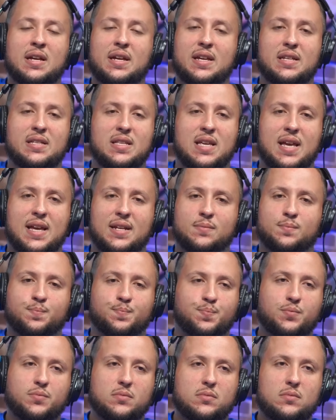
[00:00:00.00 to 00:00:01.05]
He said,
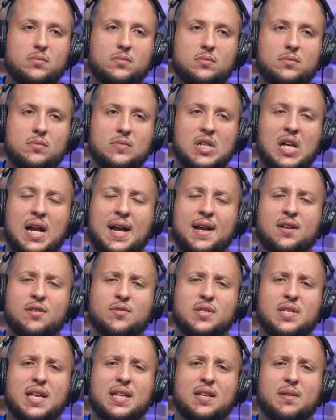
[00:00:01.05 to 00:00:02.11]
I
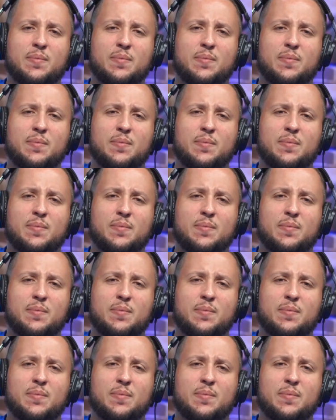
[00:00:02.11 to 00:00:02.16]
understand